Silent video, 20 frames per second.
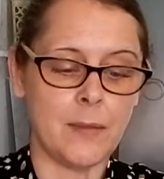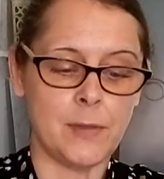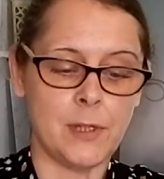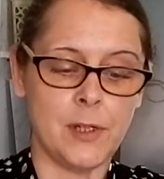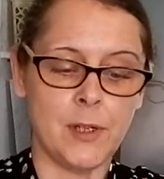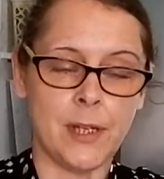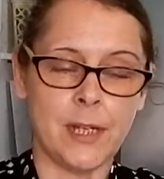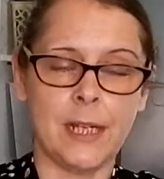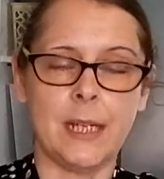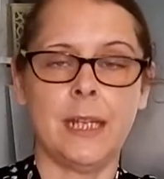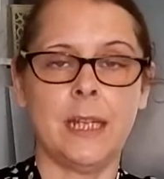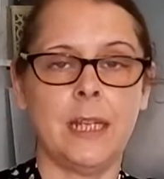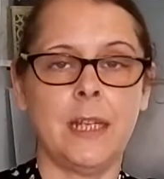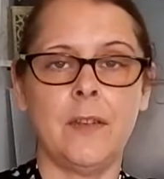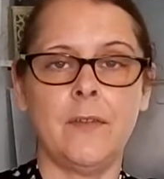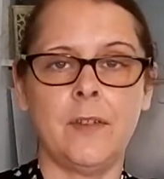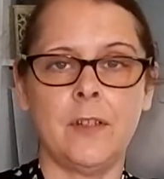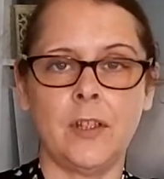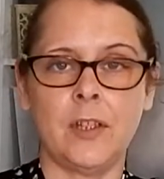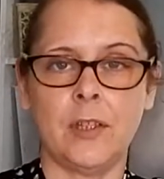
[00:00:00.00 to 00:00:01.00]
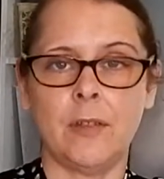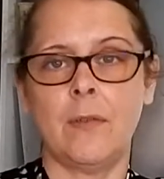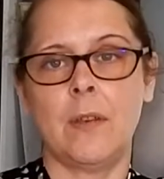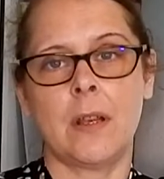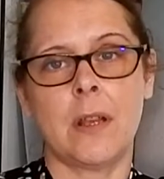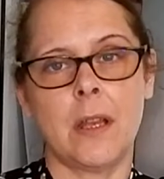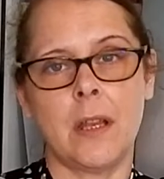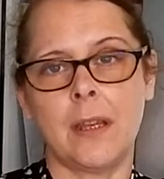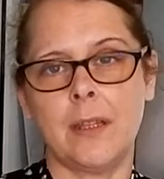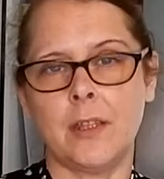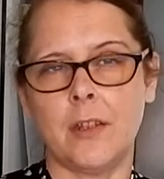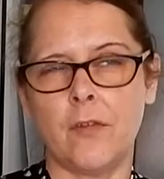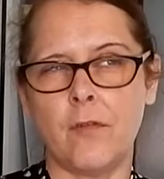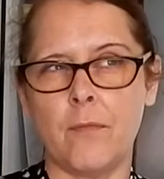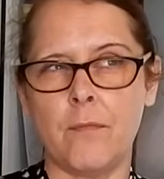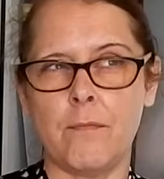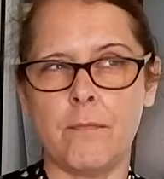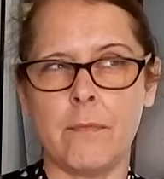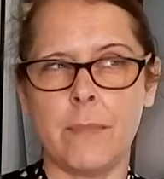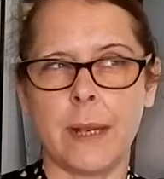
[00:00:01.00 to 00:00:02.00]
You could even do a kind
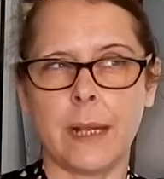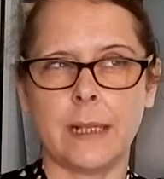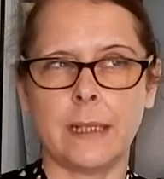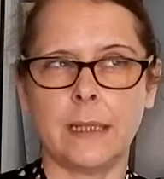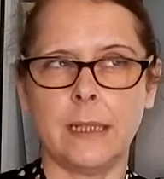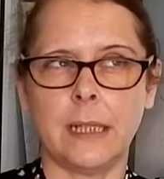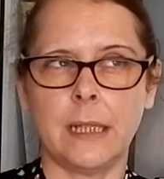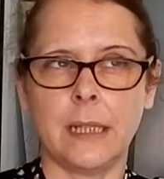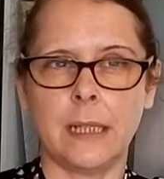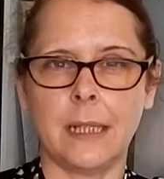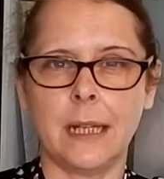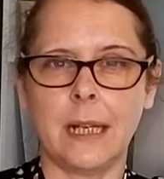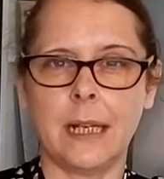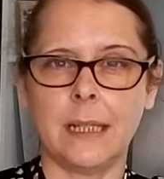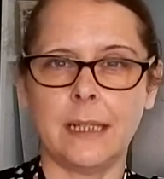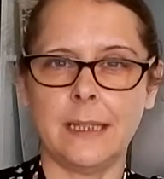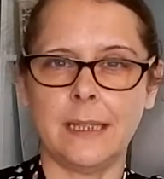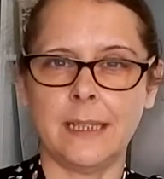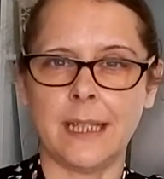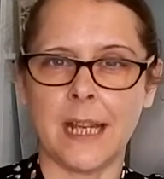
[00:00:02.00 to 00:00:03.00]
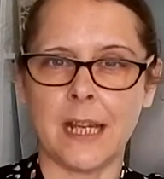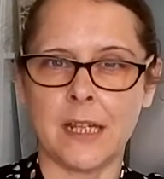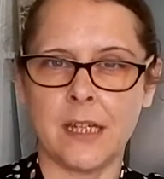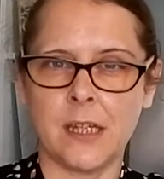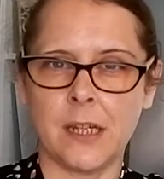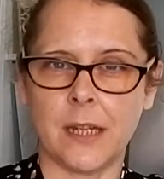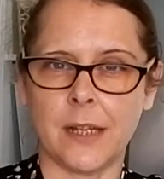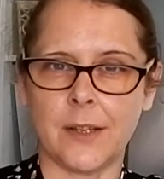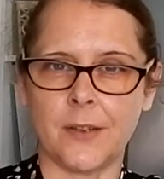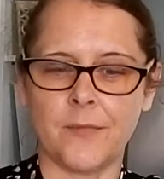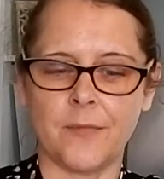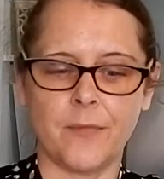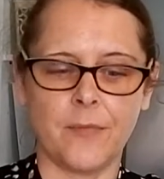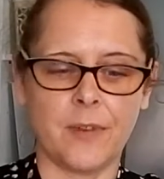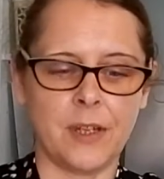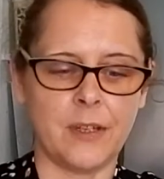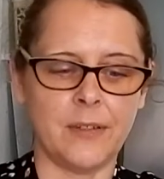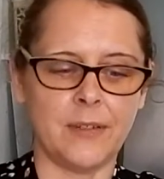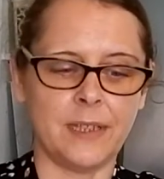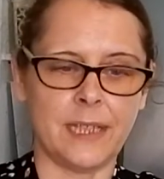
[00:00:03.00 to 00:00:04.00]
of Mexican lasagna
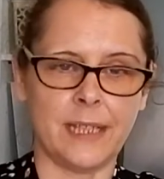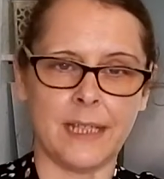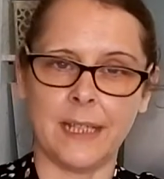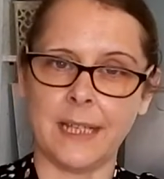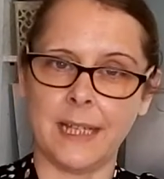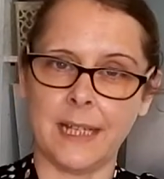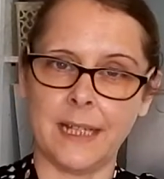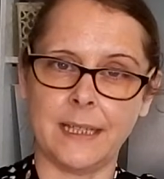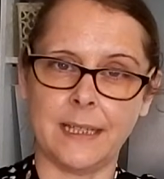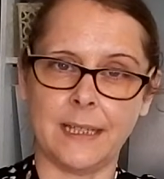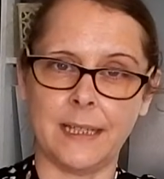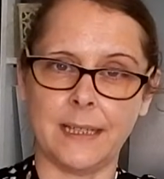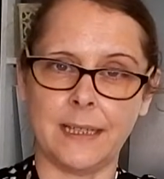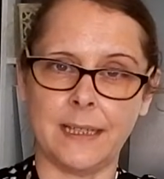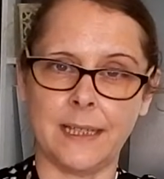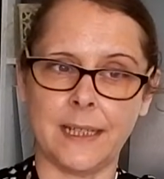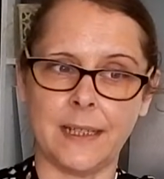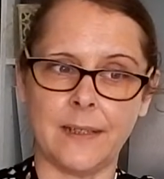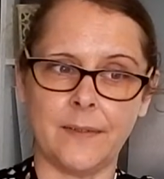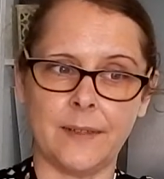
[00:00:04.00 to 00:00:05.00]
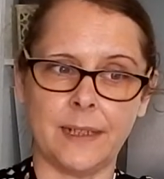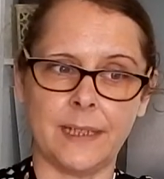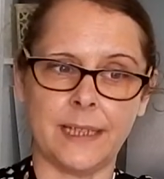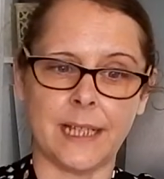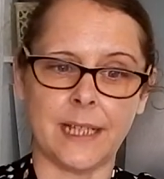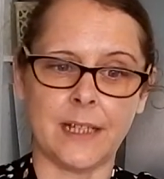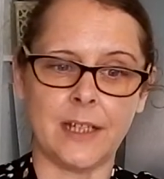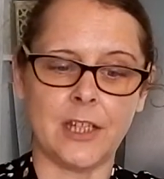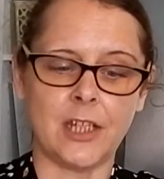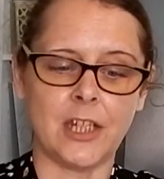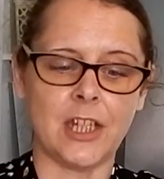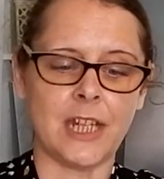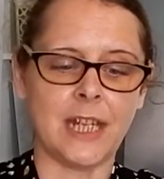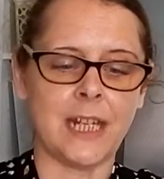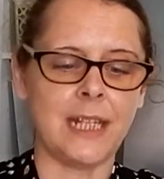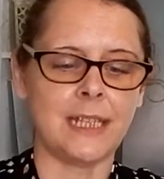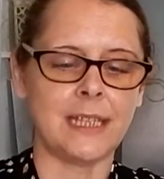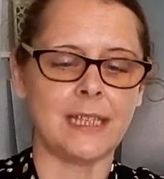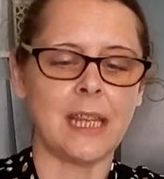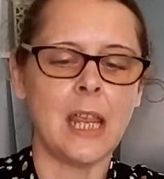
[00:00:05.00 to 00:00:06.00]
using these instead of lasagna
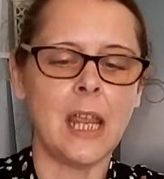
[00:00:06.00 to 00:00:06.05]
sheets.